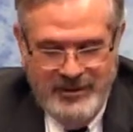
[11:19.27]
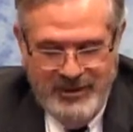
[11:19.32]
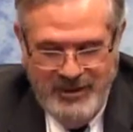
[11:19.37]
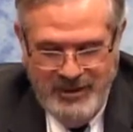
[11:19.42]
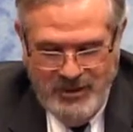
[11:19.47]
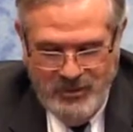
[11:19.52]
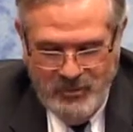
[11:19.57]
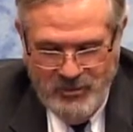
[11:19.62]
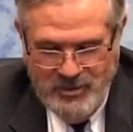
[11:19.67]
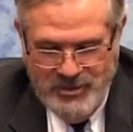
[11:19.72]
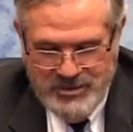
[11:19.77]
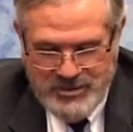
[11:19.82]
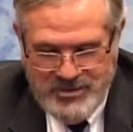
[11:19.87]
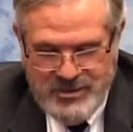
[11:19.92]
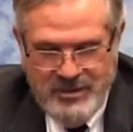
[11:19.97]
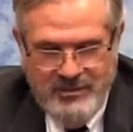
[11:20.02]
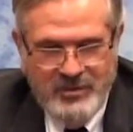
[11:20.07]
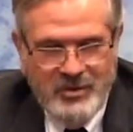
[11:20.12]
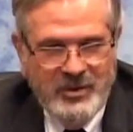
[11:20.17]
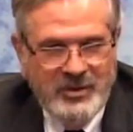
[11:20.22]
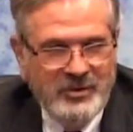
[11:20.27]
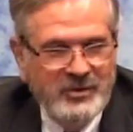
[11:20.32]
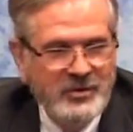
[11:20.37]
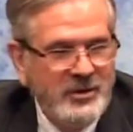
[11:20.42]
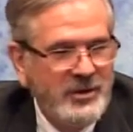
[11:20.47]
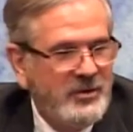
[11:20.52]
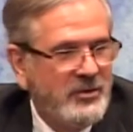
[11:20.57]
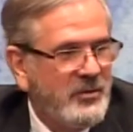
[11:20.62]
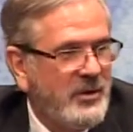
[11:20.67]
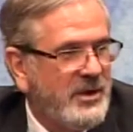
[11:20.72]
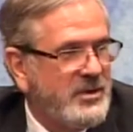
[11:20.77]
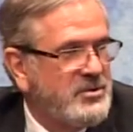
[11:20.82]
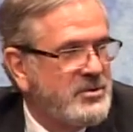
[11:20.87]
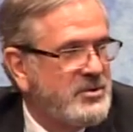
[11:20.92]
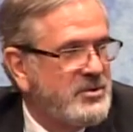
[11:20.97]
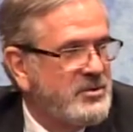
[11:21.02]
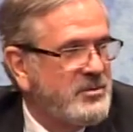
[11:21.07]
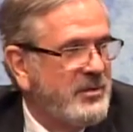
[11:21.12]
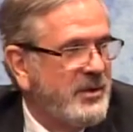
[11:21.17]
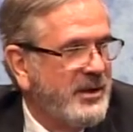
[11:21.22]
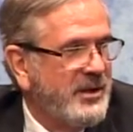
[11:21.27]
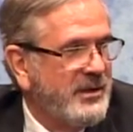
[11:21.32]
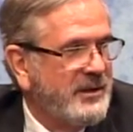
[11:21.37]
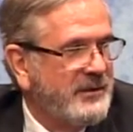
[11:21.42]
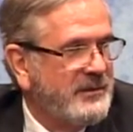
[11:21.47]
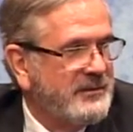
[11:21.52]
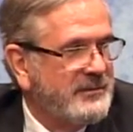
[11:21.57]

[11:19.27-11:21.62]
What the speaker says: in one summer, including twice to Japan.